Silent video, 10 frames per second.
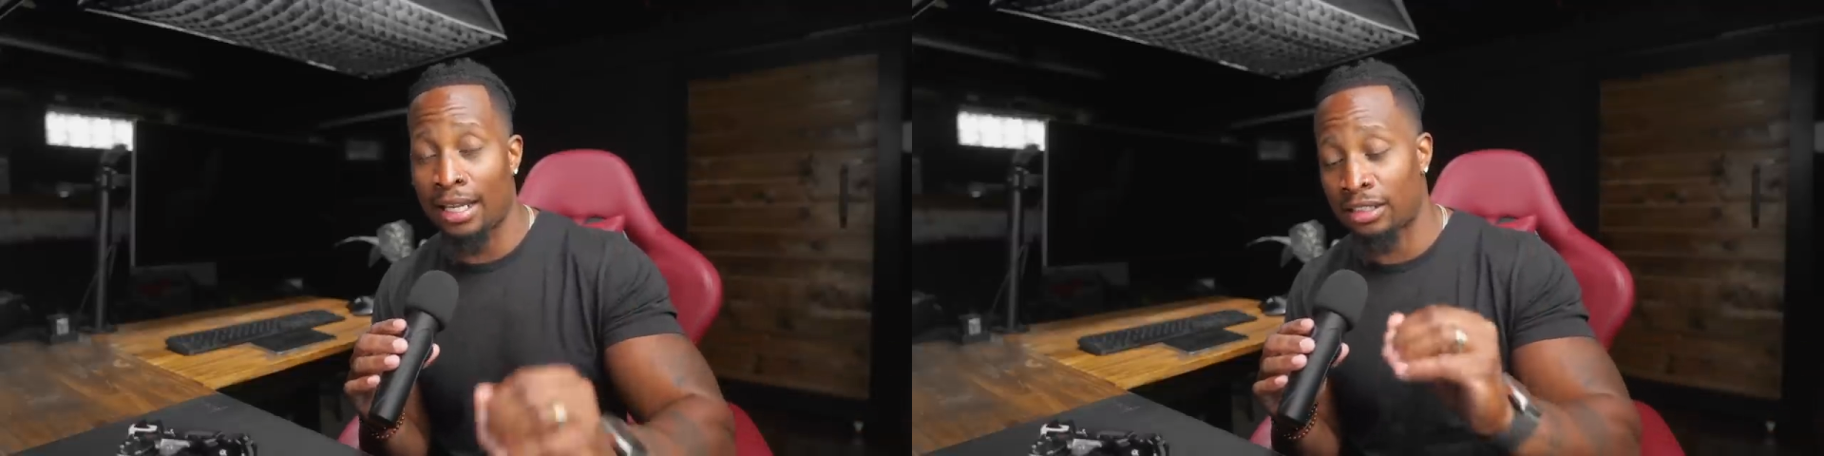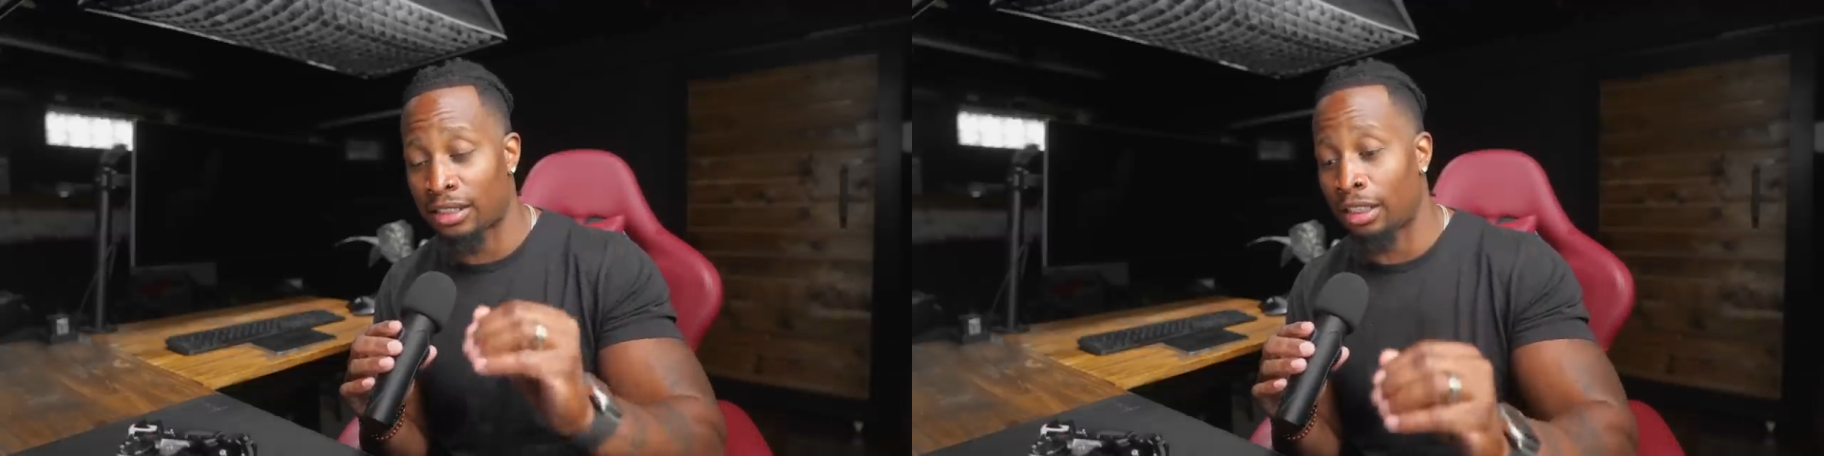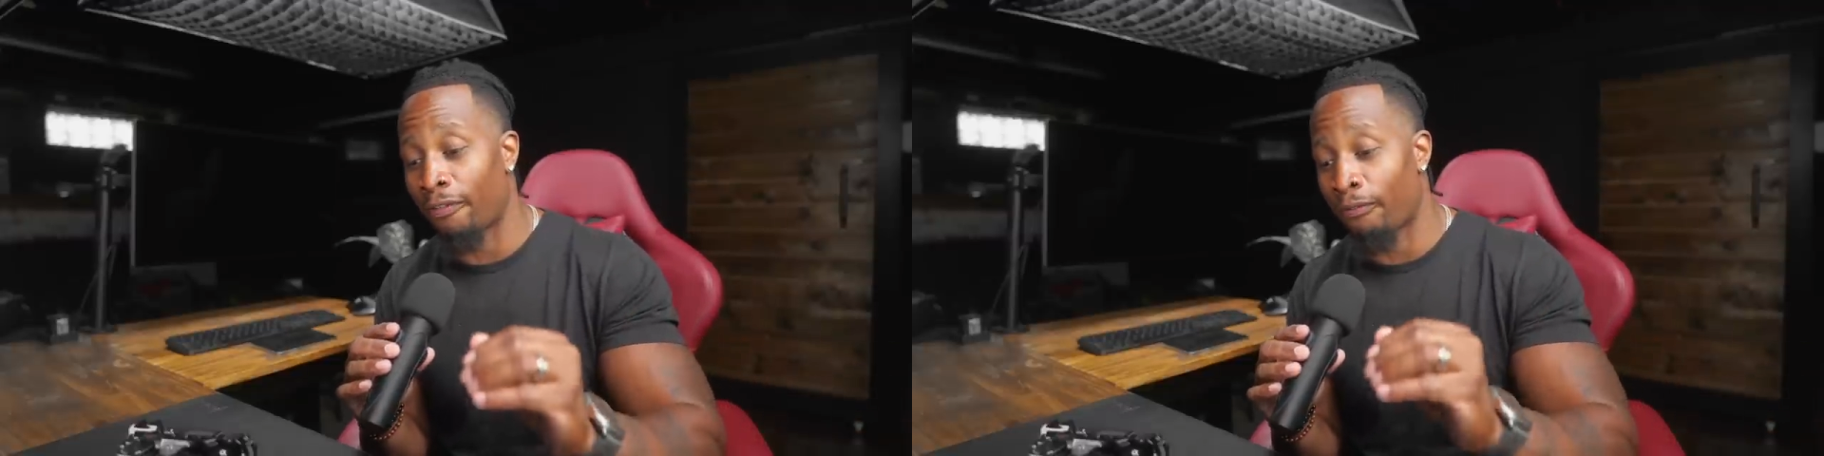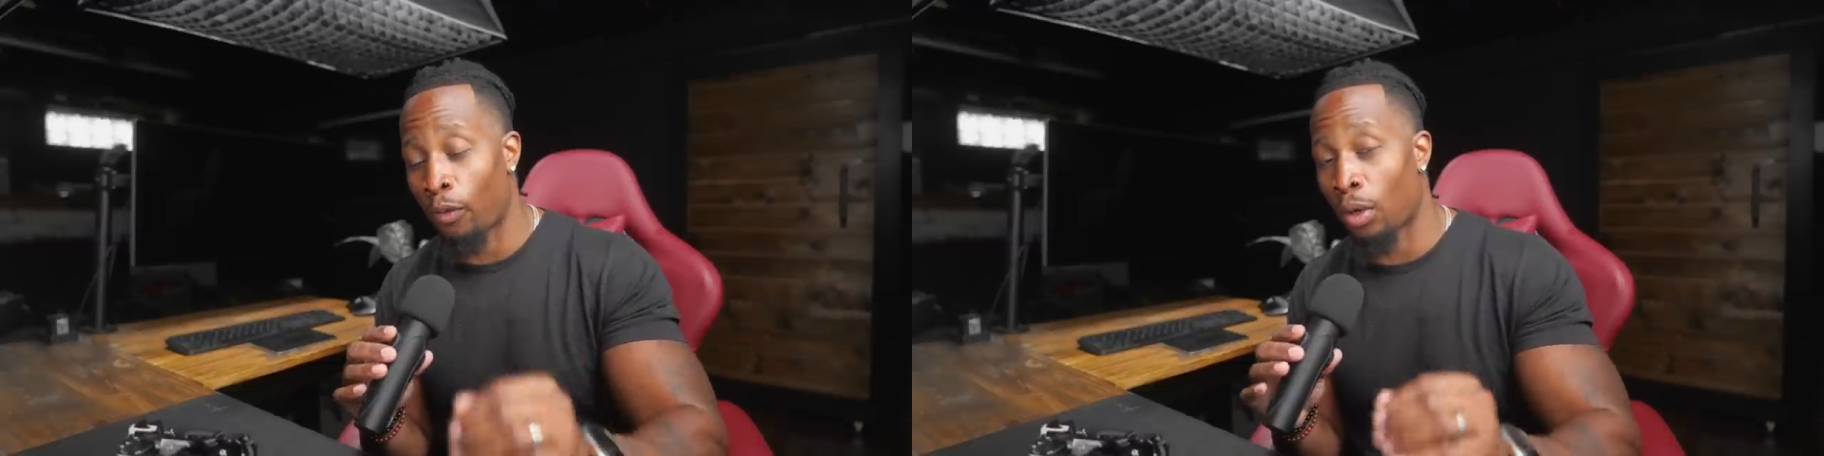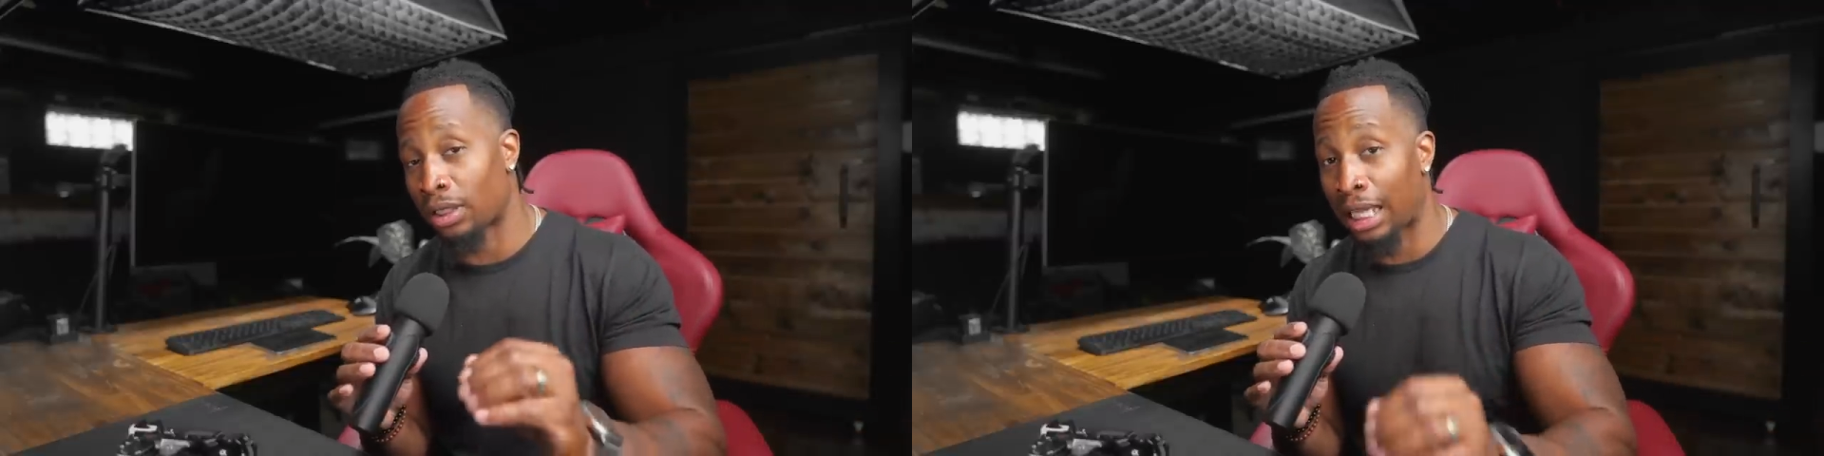it is still a
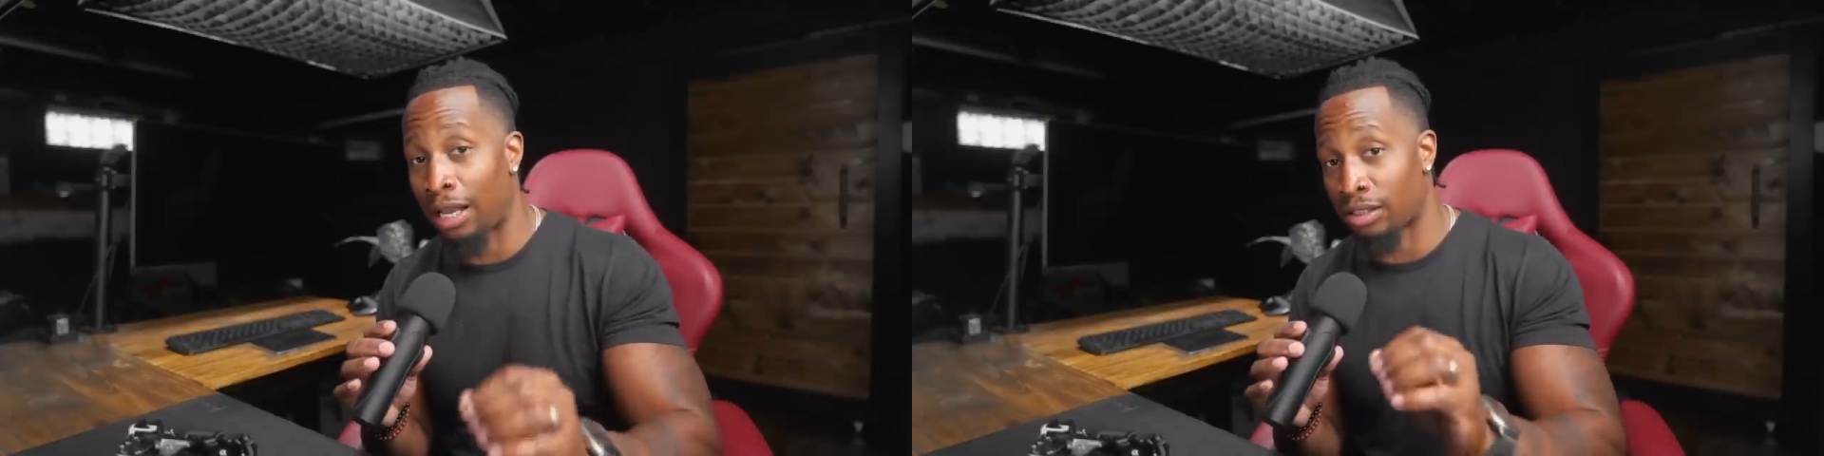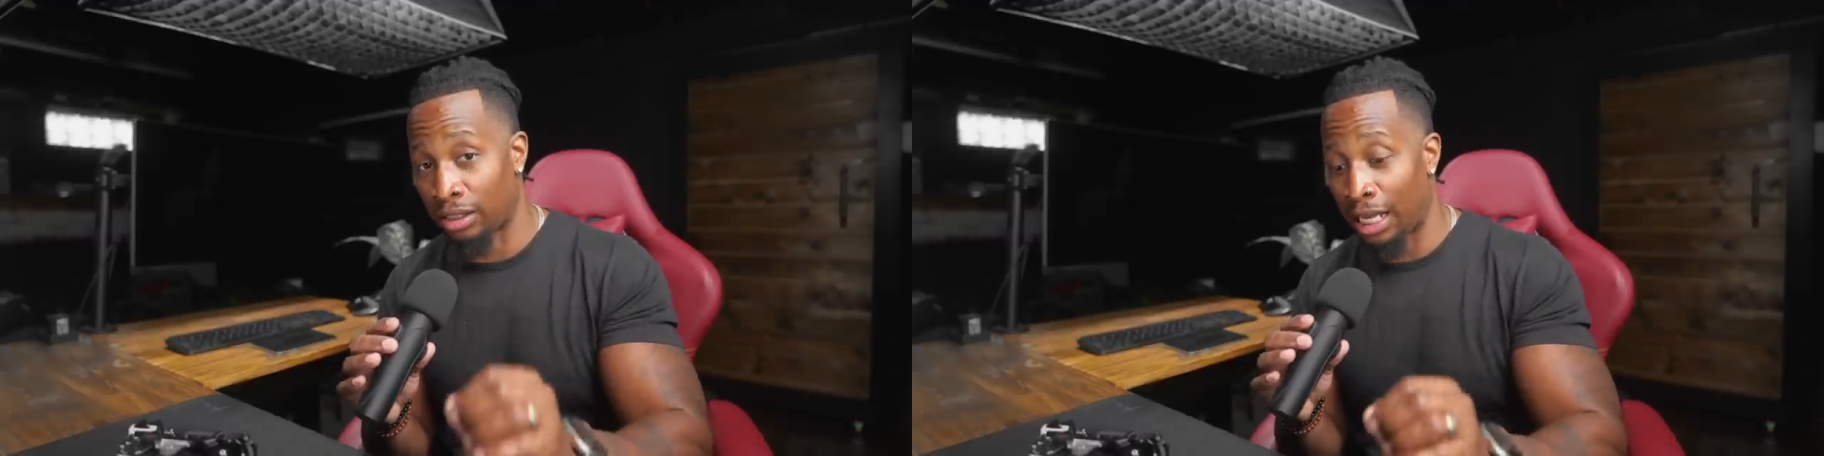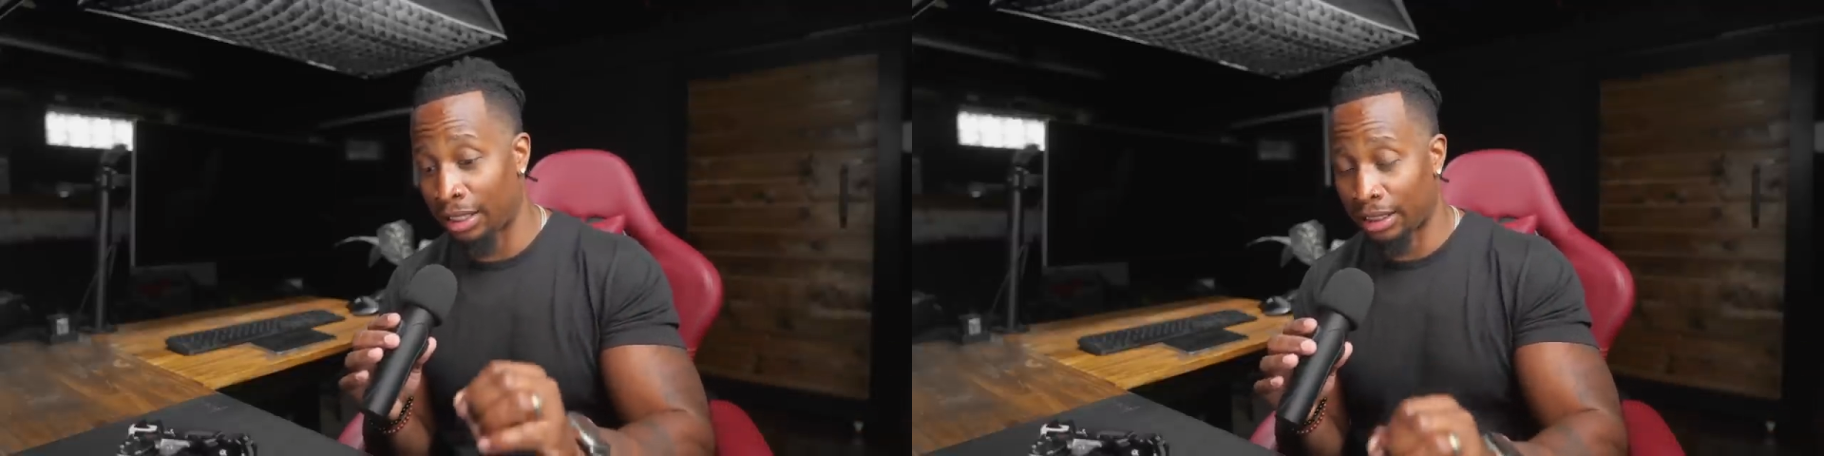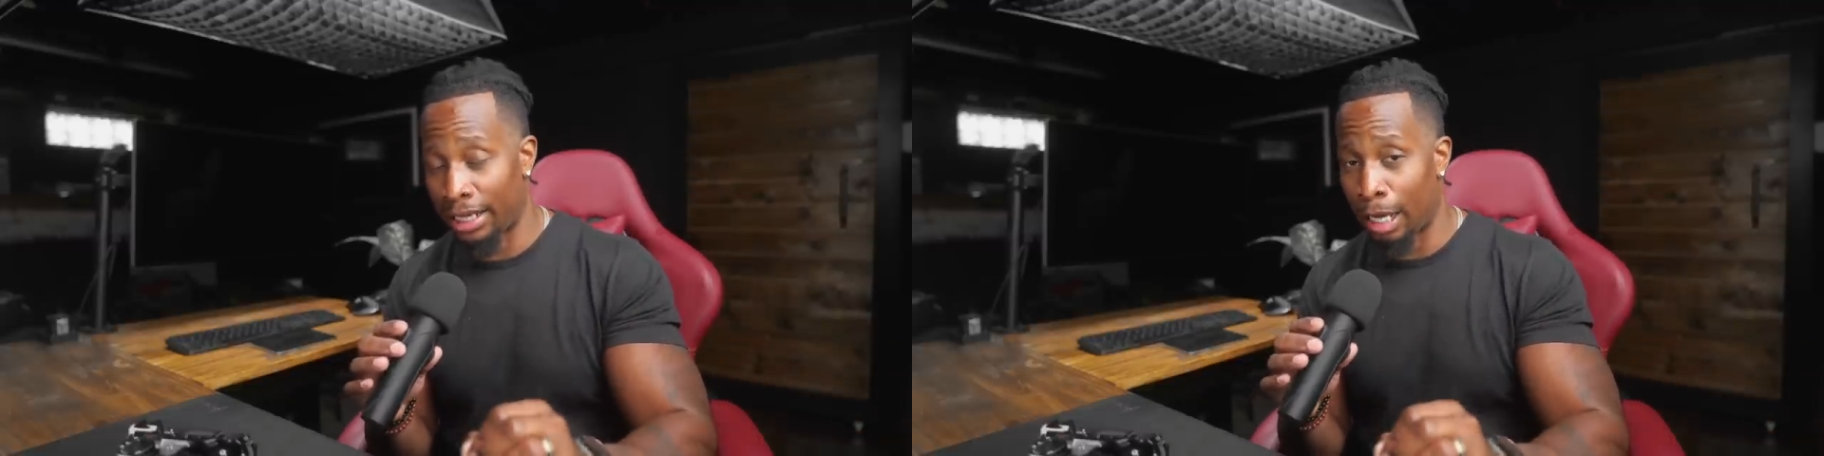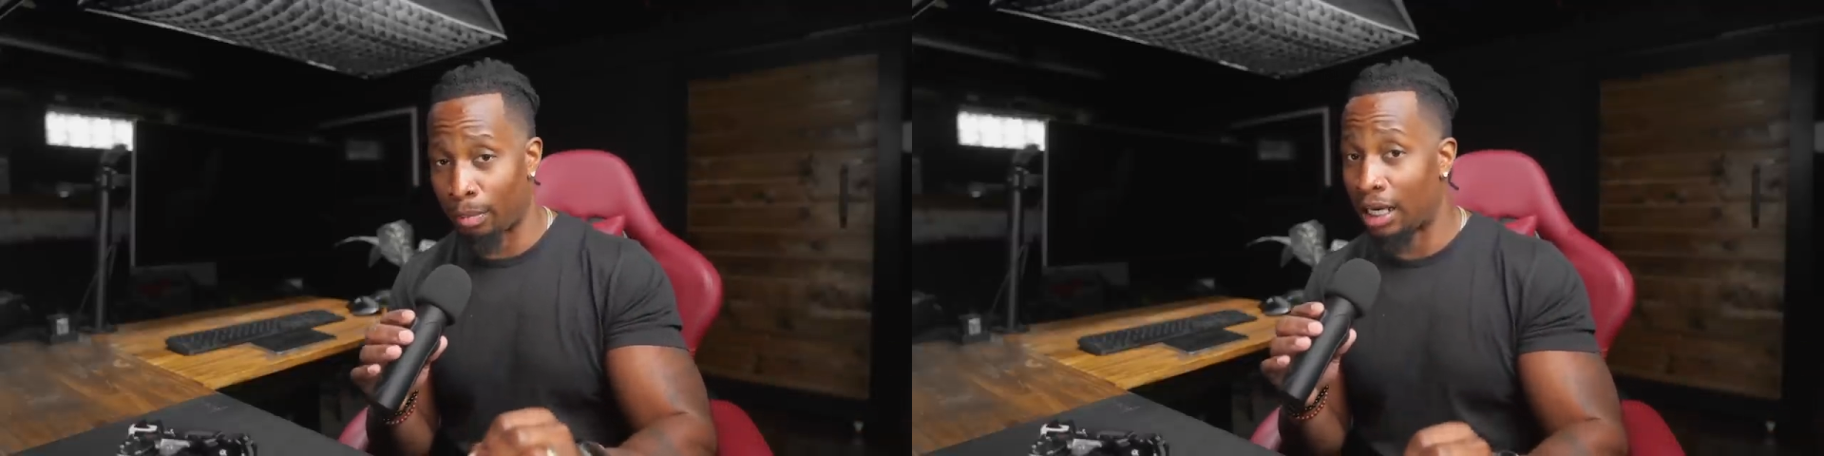$4,000
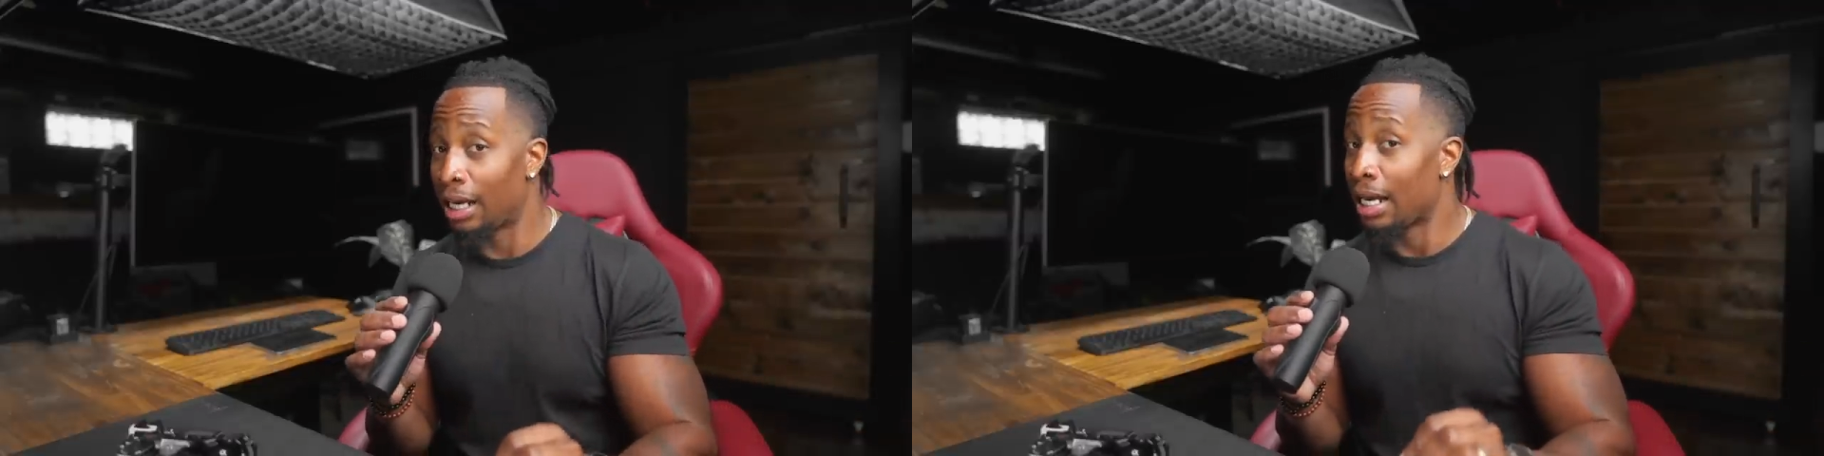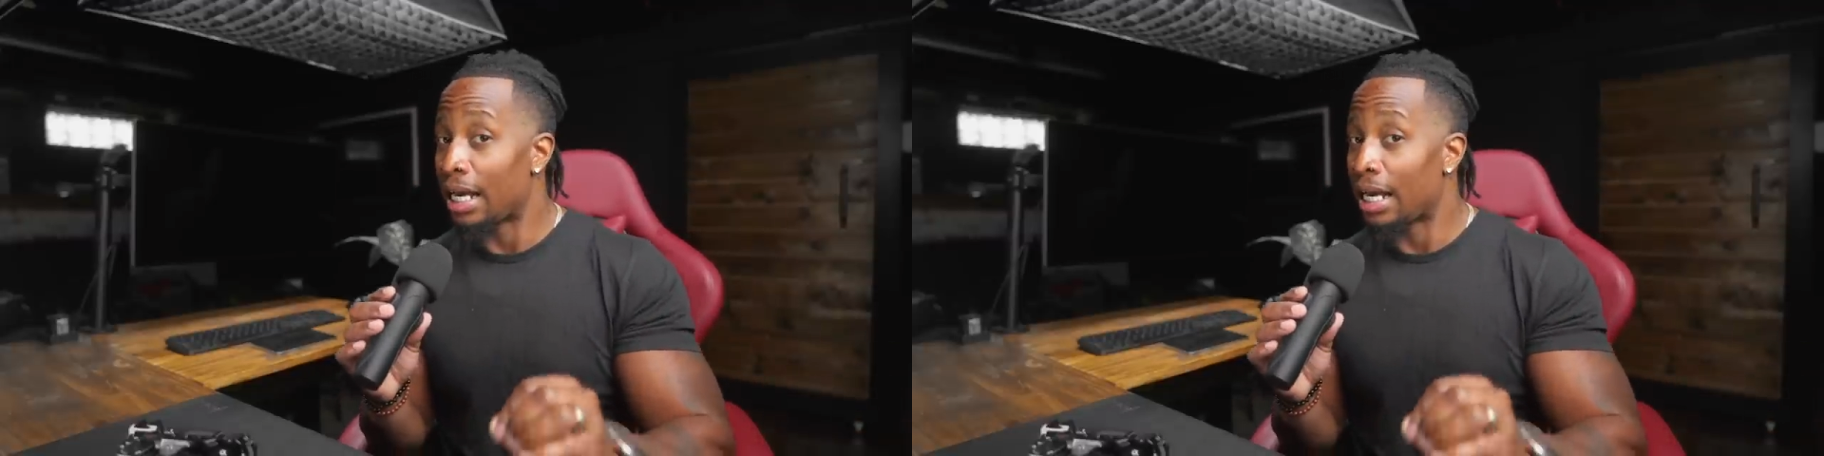camera